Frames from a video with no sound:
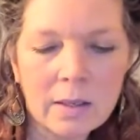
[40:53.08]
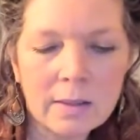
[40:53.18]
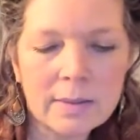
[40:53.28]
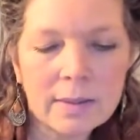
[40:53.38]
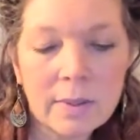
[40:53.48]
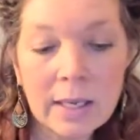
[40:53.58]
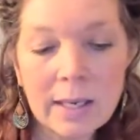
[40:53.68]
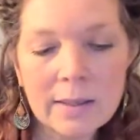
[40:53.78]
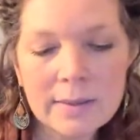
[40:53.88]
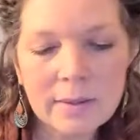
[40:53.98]
So
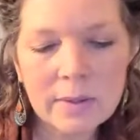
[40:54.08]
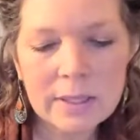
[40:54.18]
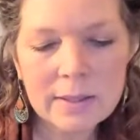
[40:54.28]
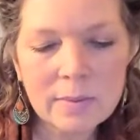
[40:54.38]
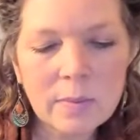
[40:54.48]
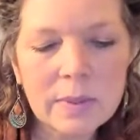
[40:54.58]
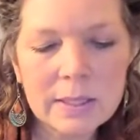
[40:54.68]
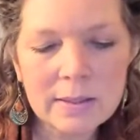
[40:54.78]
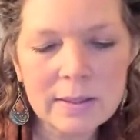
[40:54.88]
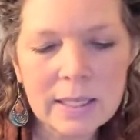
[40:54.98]
yeah, so this
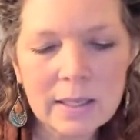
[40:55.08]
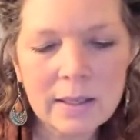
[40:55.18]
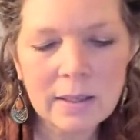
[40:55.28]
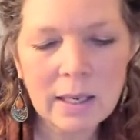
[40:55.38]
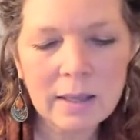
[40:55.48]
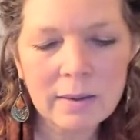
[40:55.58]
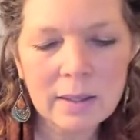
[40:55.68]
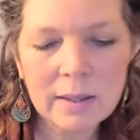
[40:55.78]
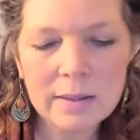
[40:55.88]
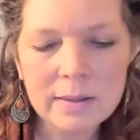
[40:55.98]
deck, I
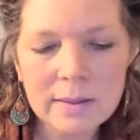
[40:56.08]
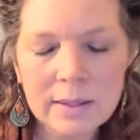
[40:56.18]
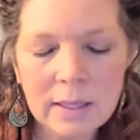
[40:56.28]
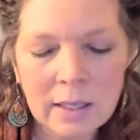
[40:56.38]
think, is